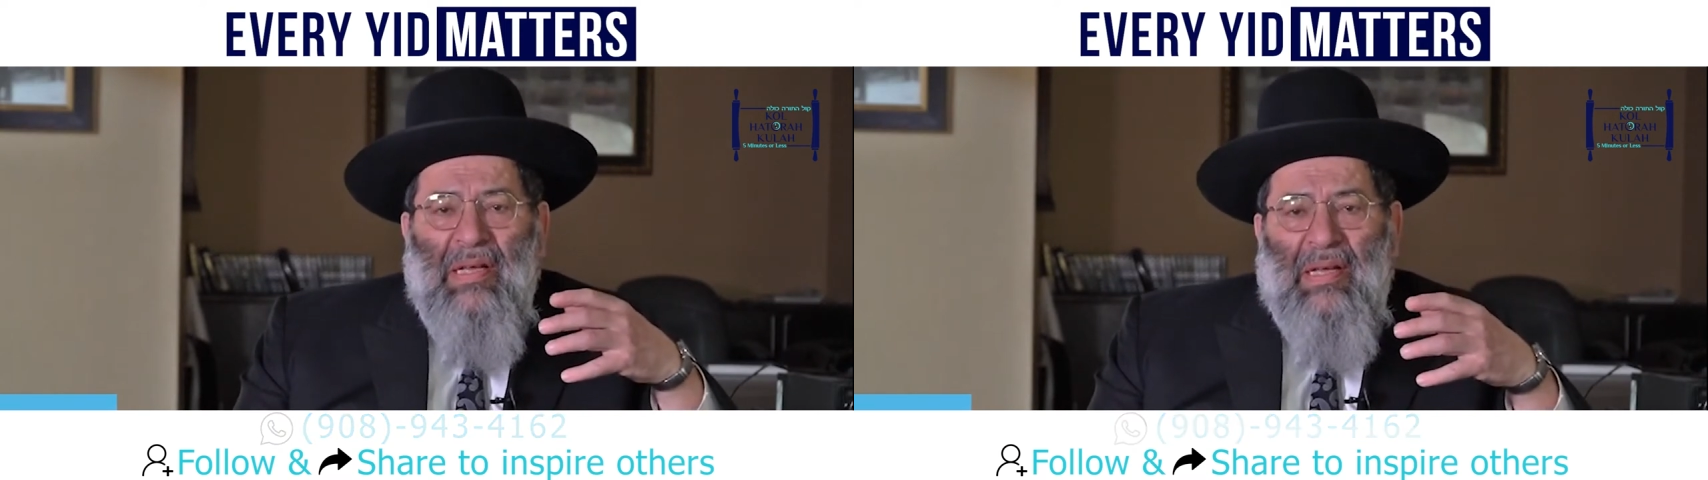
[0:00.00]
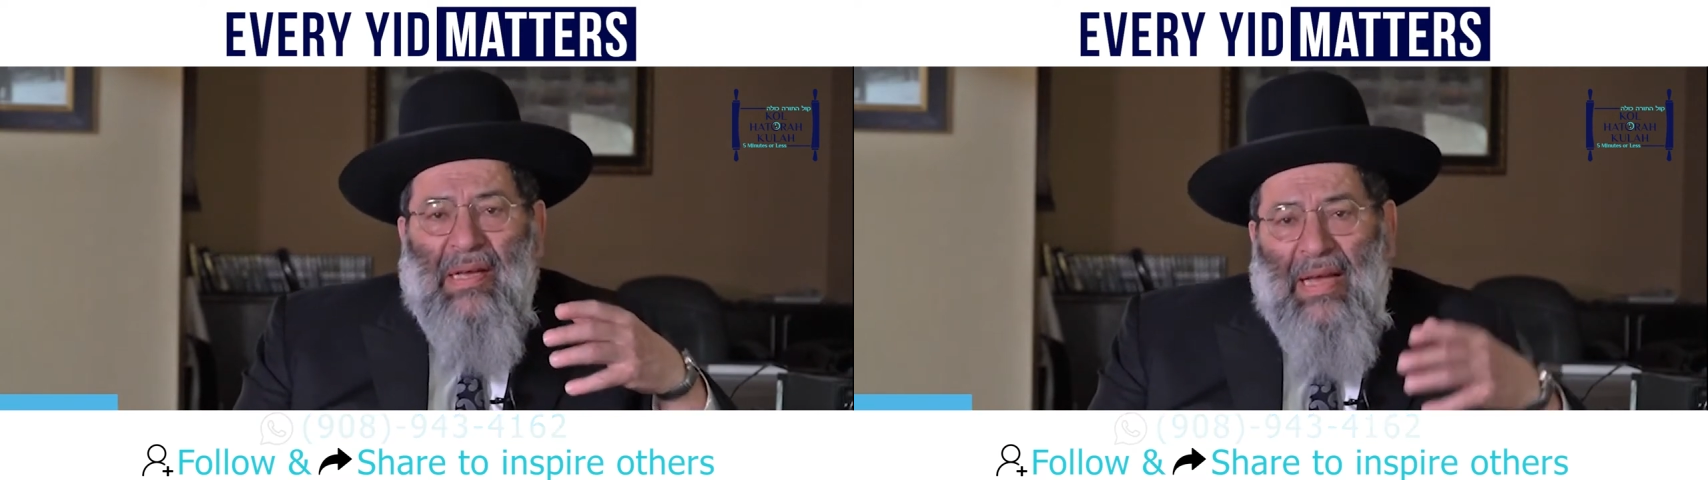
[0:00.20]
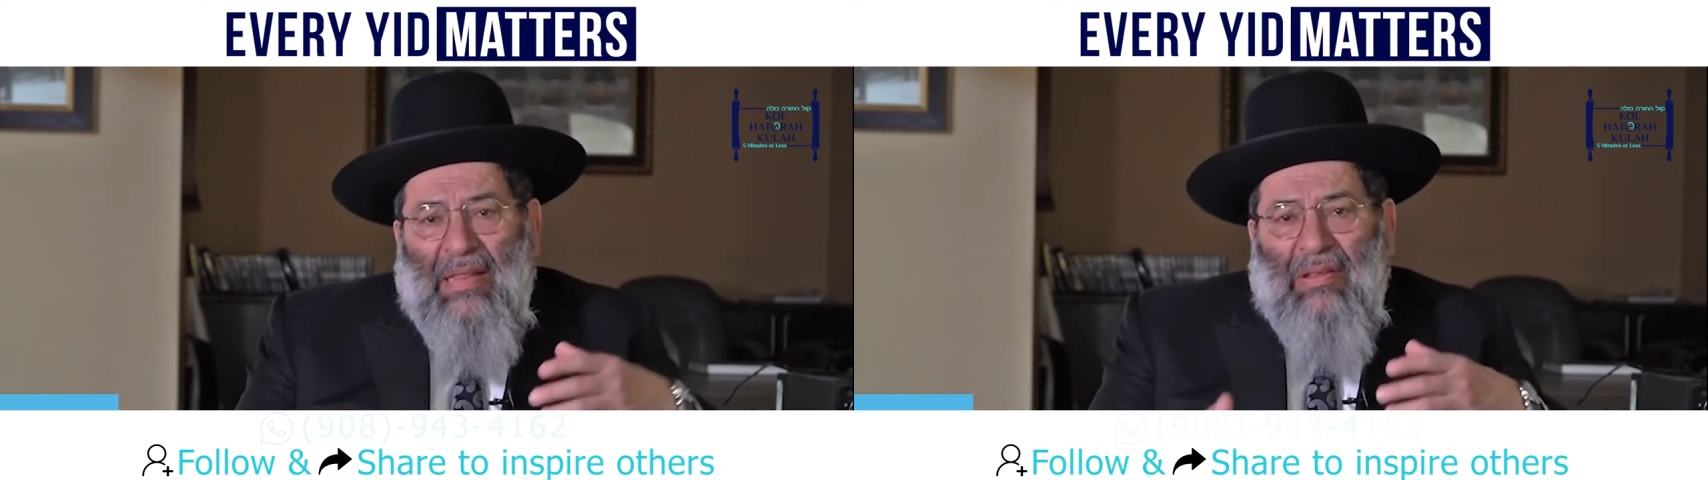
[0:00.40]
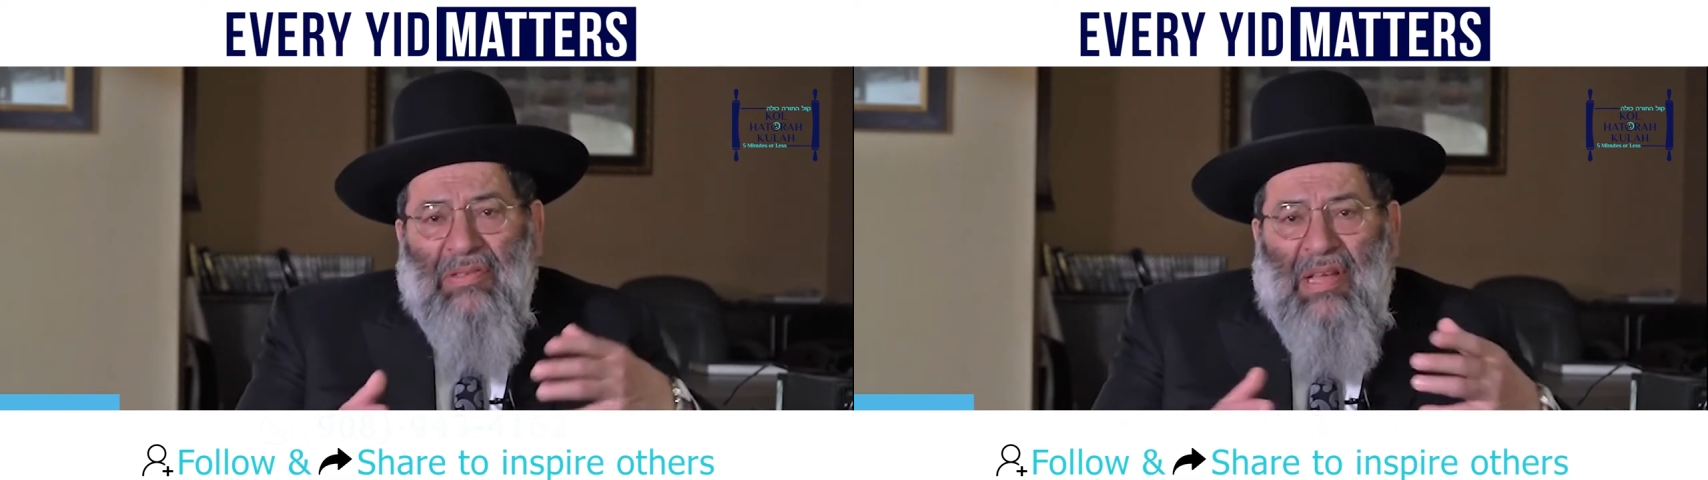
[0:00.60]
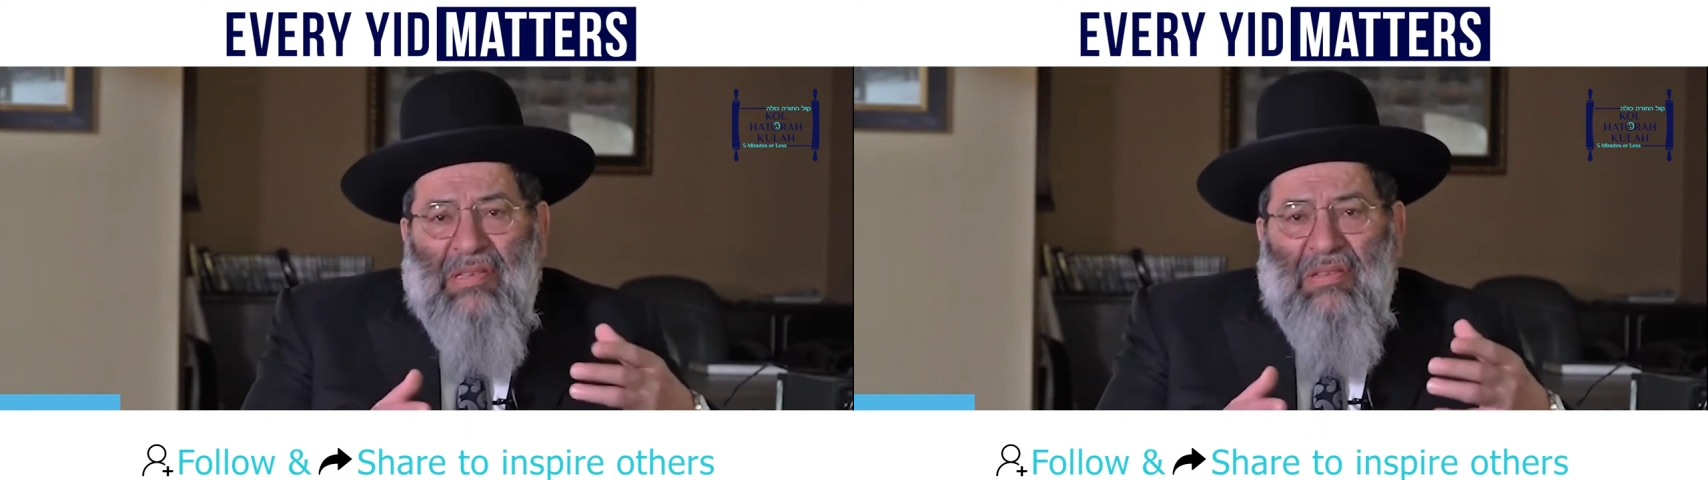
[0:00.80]
Again,
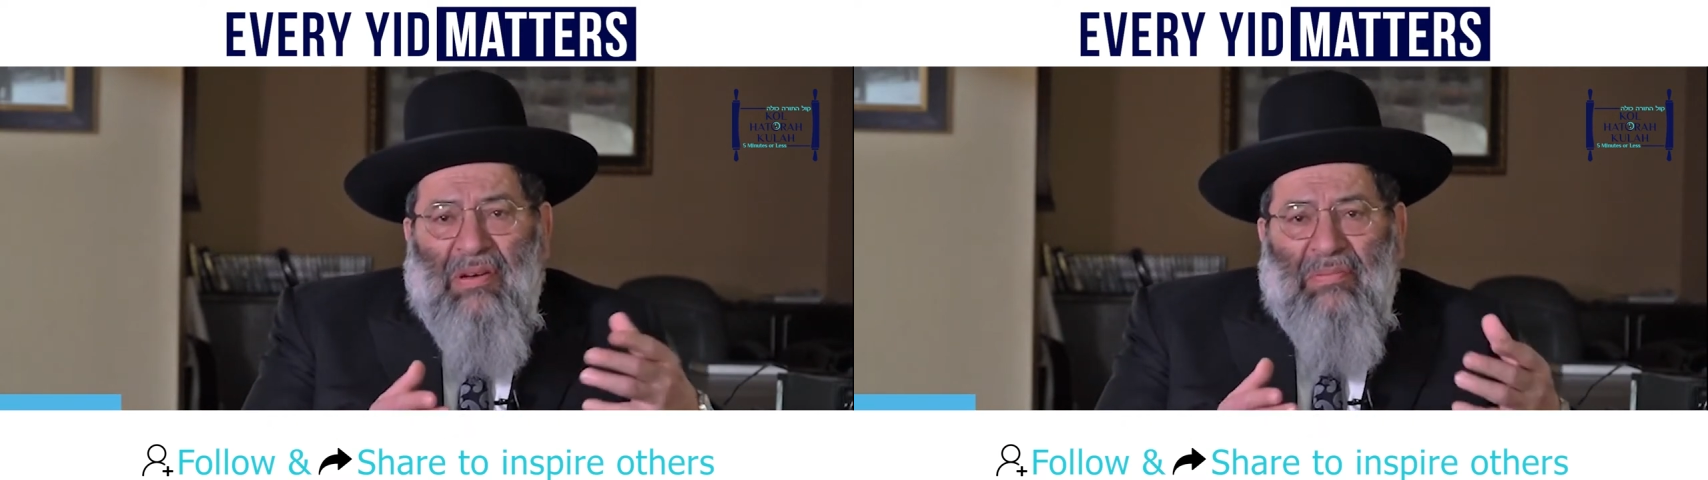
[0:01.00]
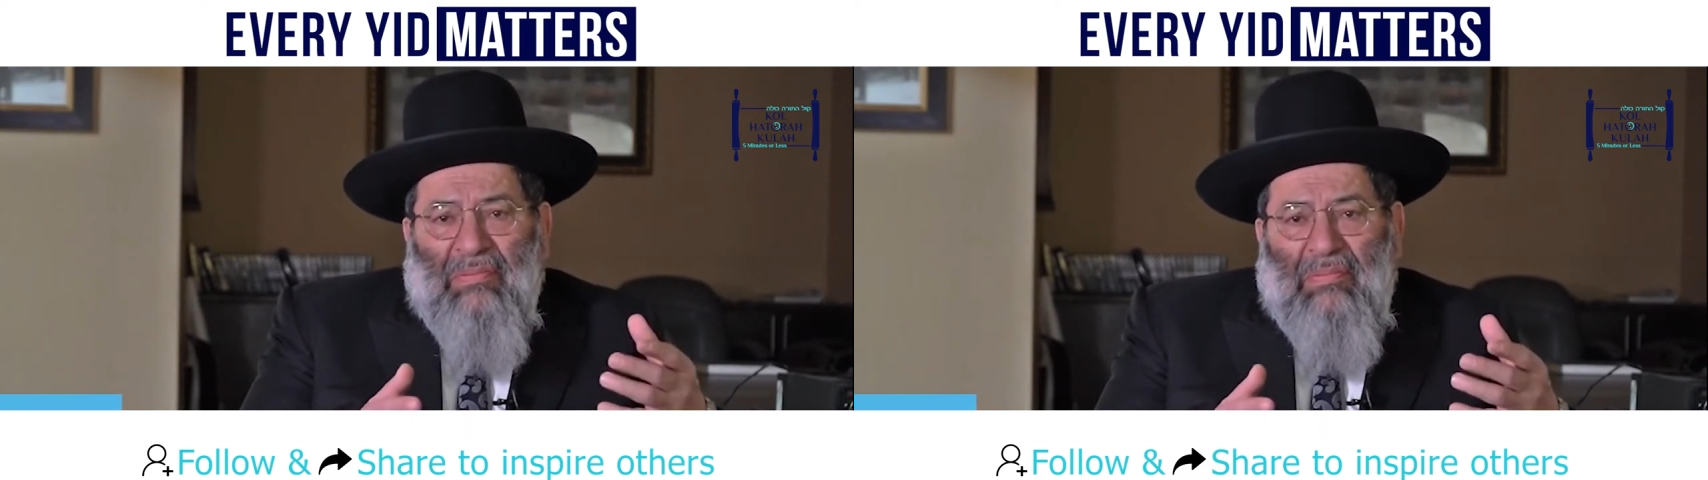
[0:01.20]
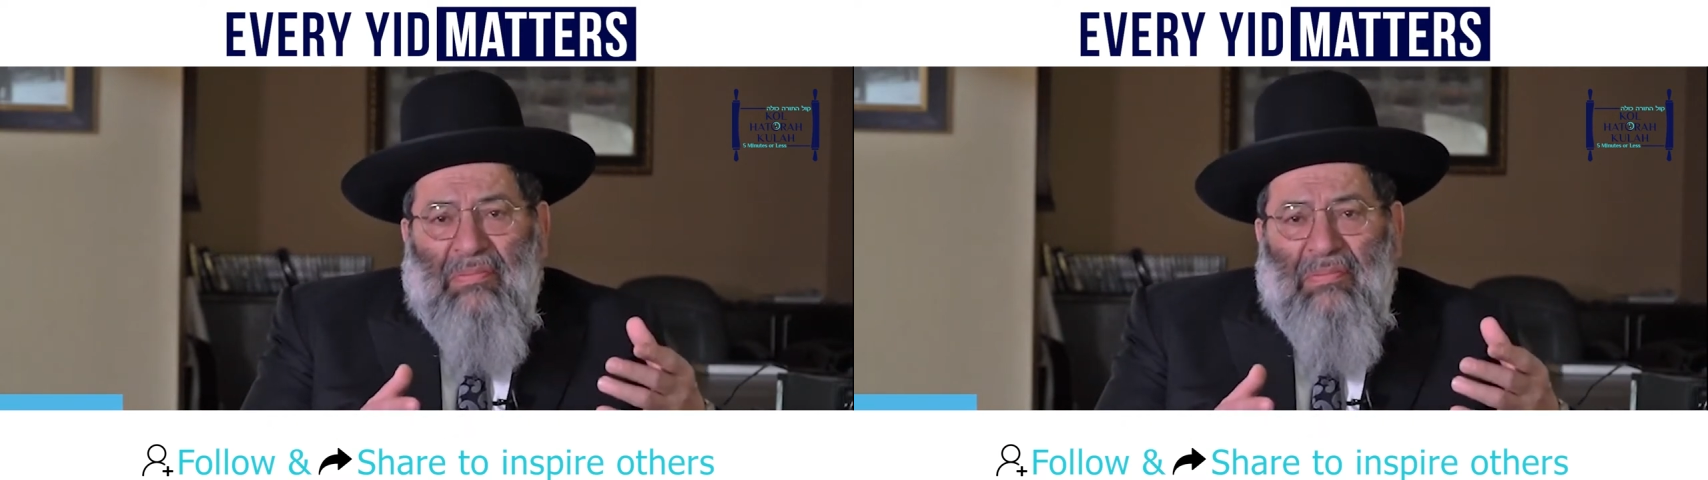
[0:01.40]
those kids who don't